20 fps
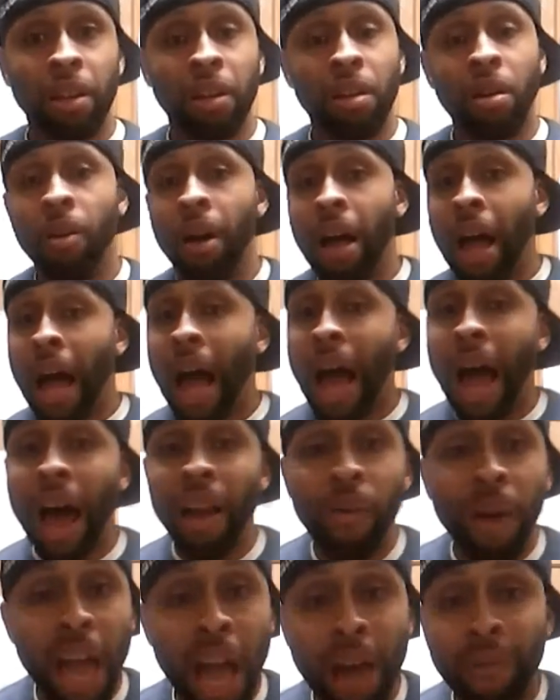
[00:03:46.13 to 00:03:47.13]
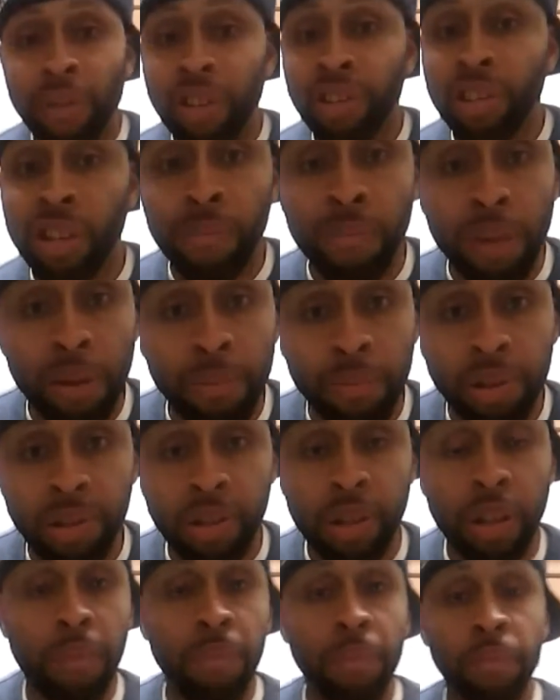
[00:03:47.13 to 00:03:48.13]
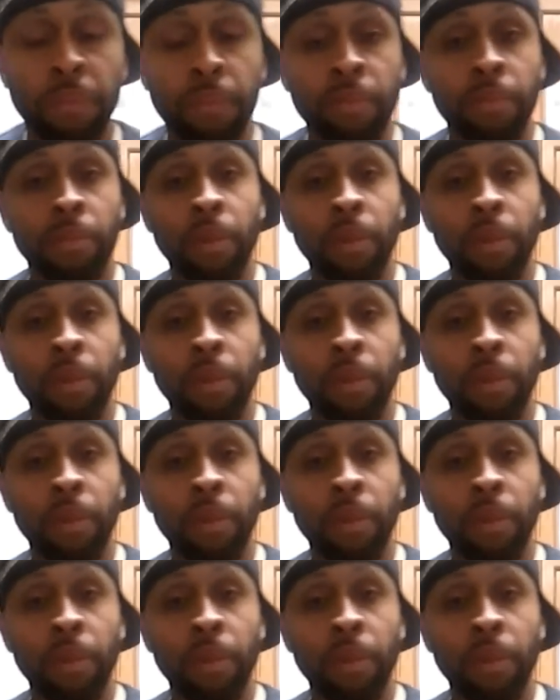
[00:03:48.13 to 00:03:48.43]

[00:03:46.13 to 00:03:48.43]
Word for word: You know, I don't have a gym membership.